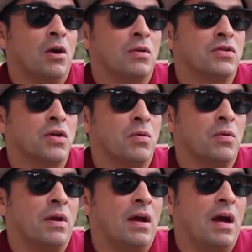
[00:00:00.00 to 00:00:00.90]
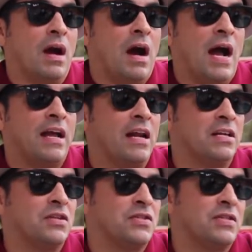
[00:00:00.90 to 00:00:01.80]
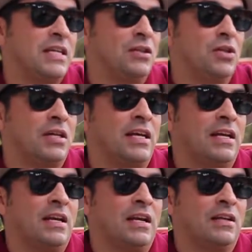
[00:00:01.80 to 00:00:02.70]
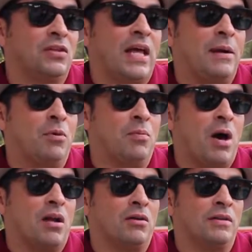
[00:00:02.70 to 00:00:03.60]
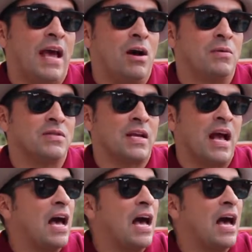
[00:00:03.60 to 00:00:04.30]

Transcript: so I kind of see looking at a label model now as like,